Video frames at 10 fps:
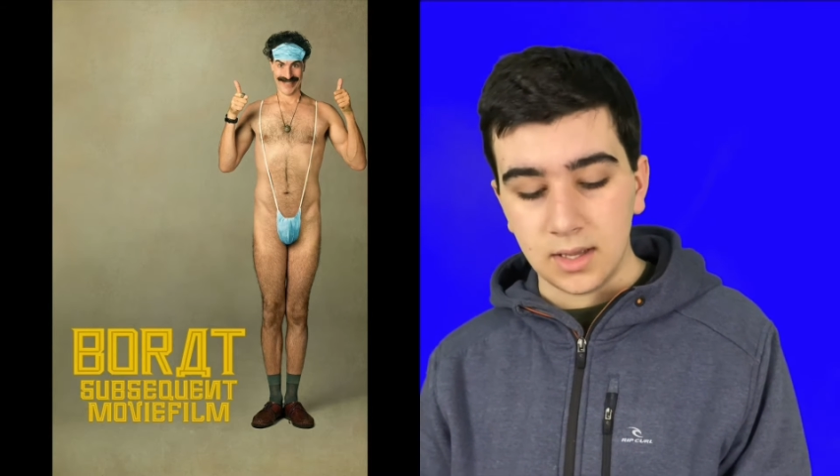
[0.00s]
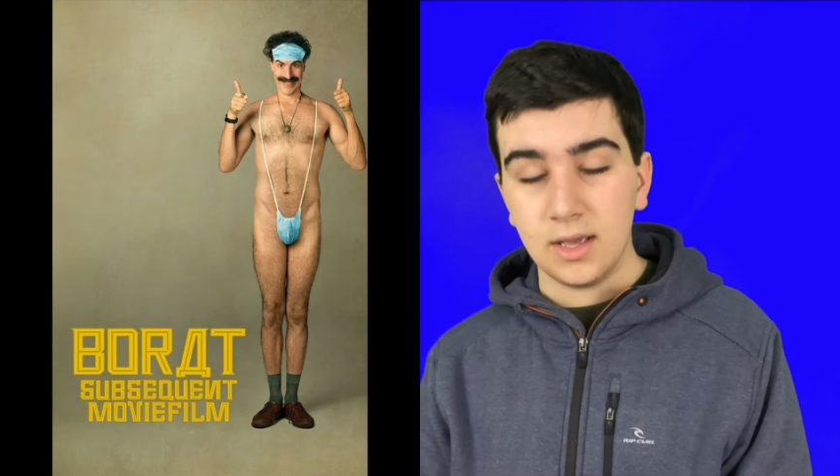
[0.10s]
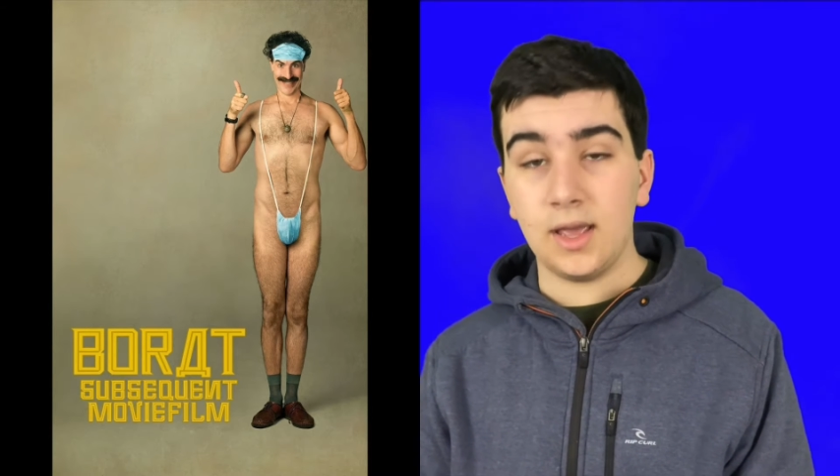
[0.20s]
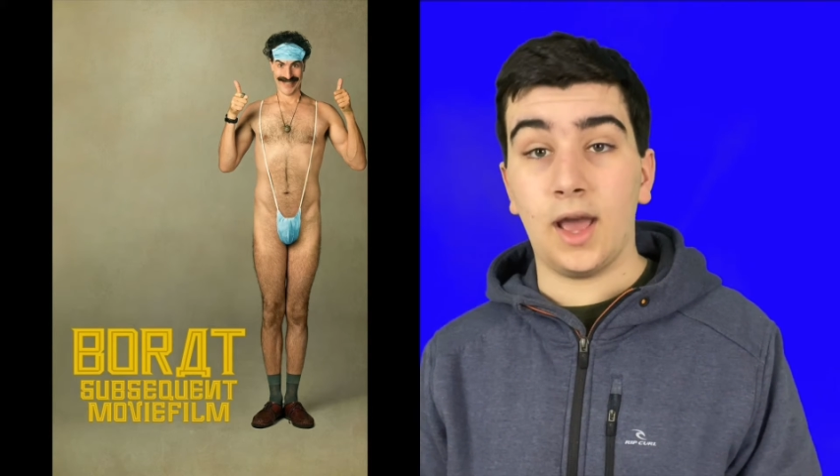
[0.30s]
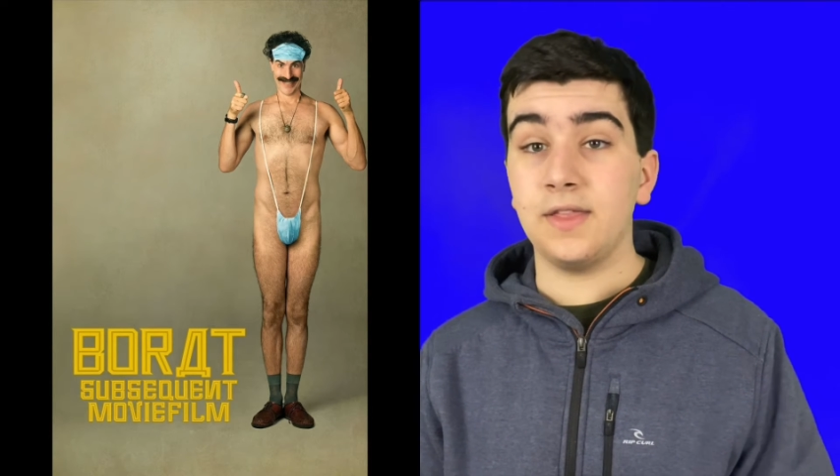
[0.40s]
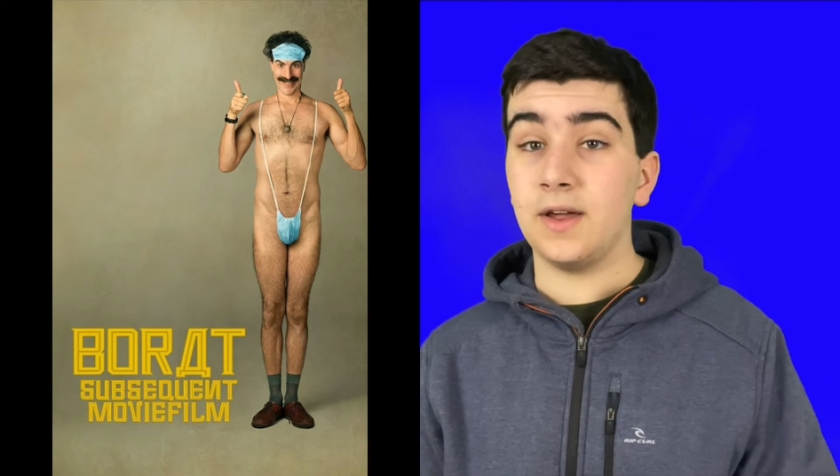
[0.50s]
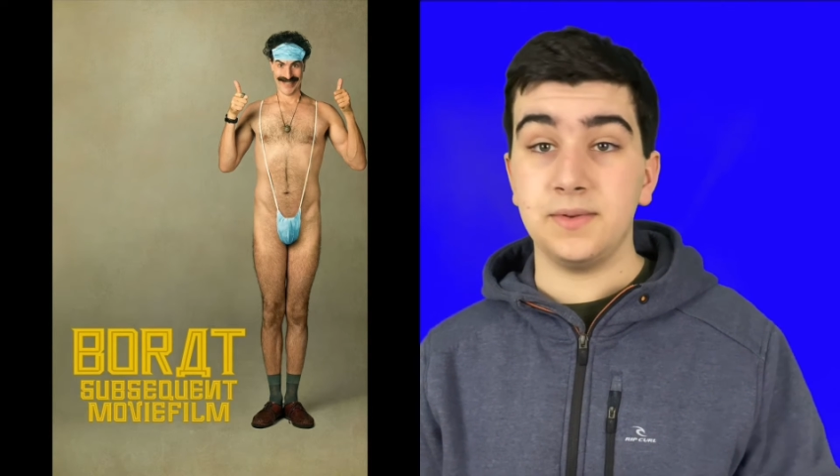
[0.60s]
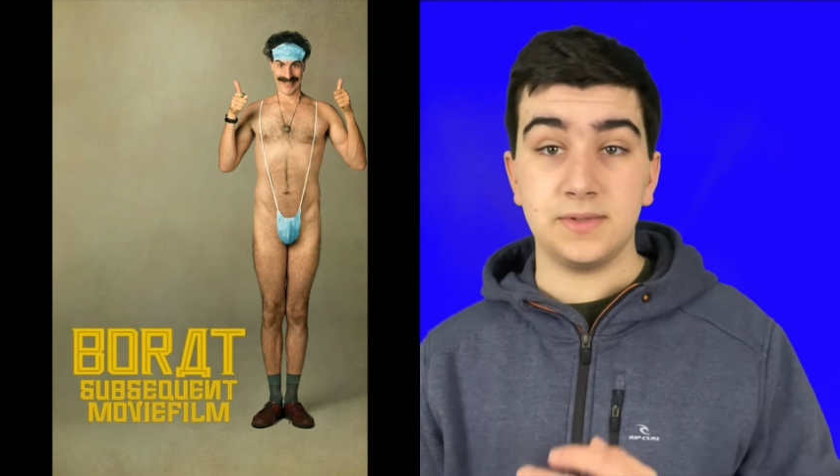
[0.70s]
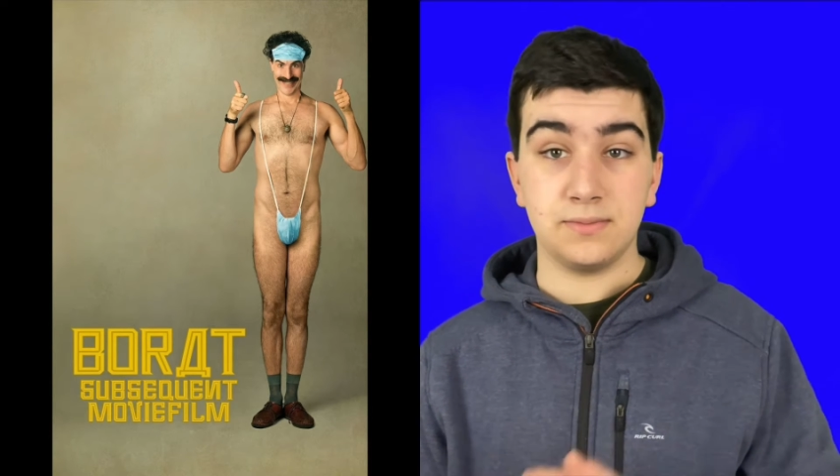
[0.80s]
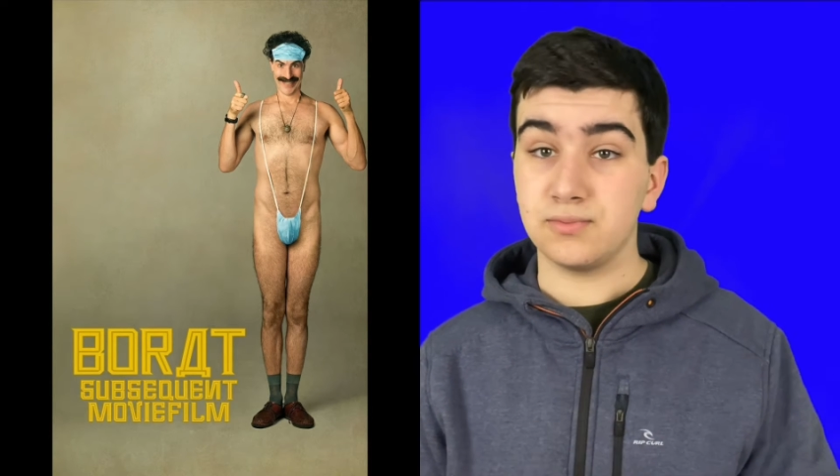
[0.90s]
And I thought it
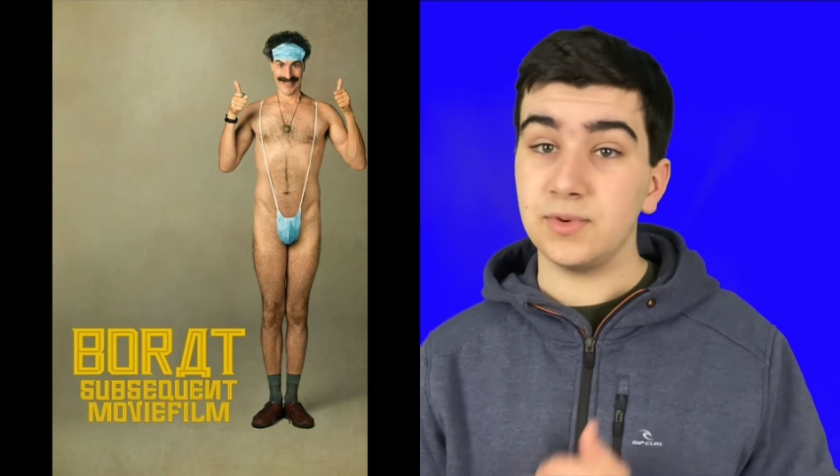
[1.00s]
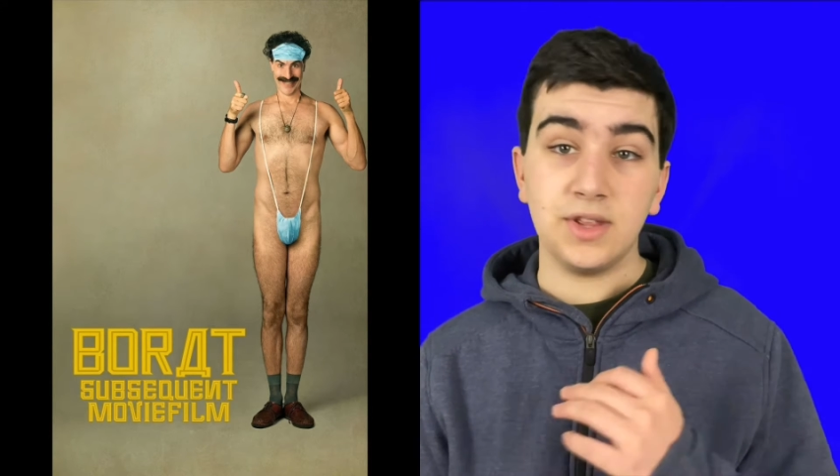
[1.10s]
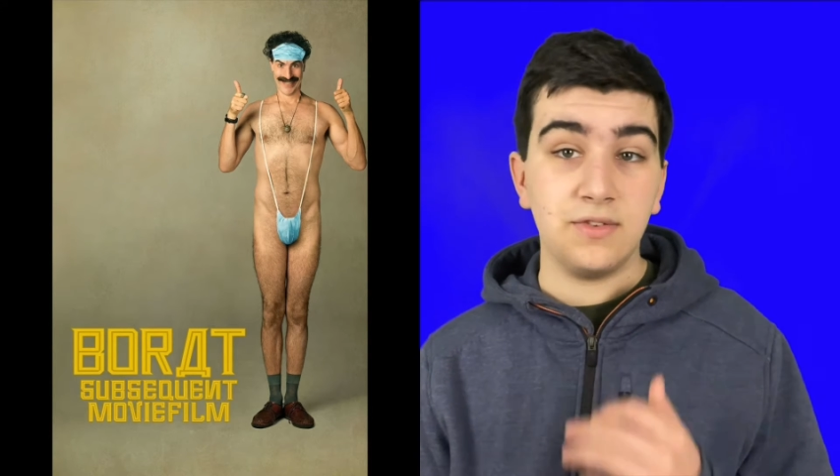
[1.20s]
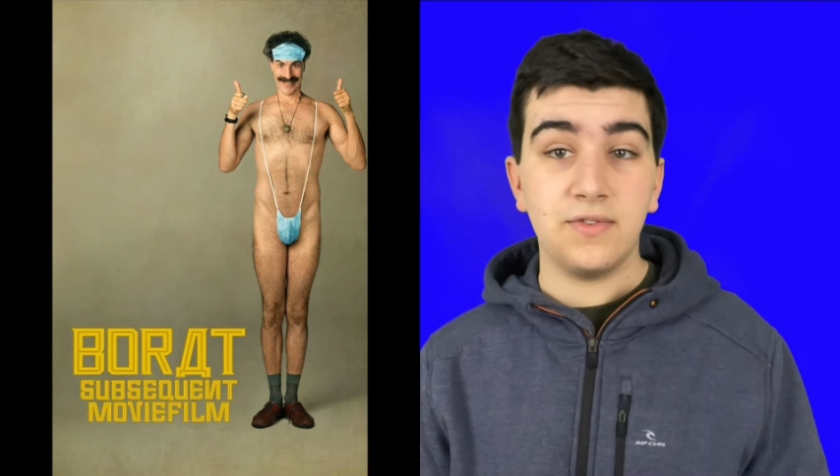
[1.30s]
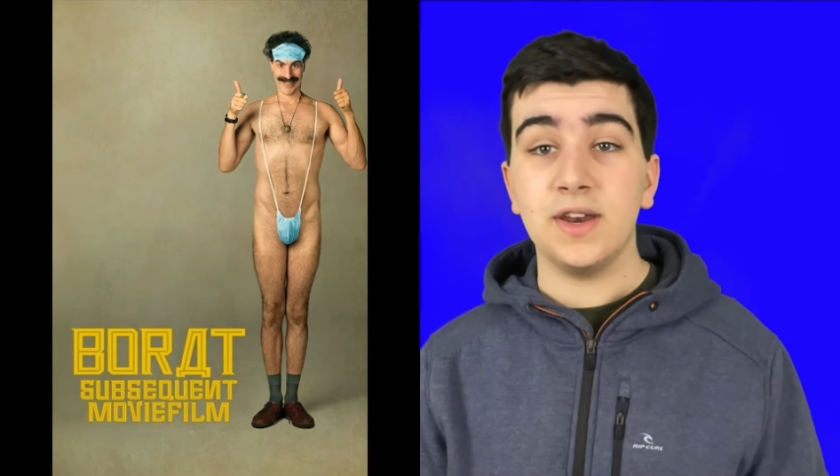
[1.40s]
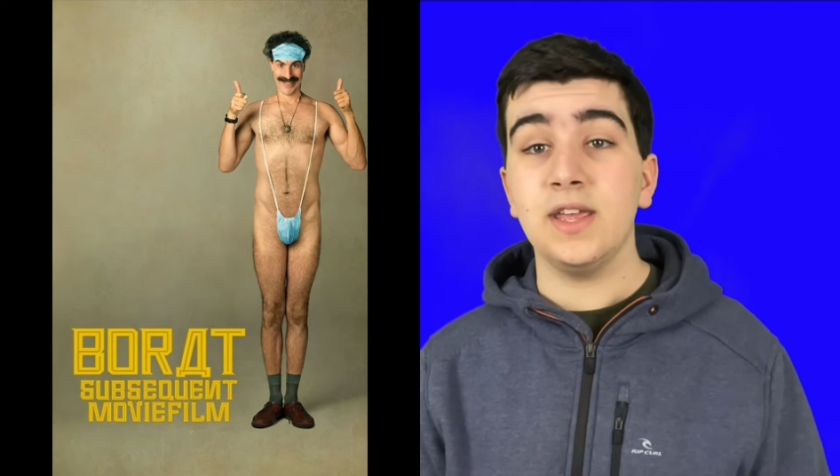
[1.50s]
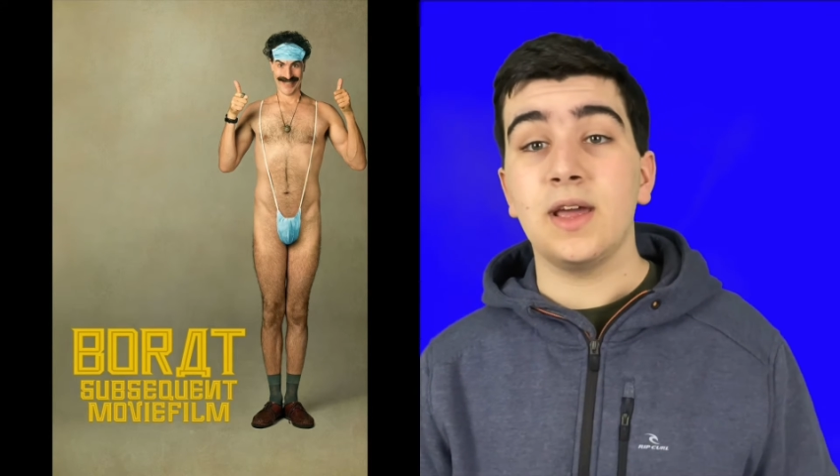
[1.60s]
was really funny.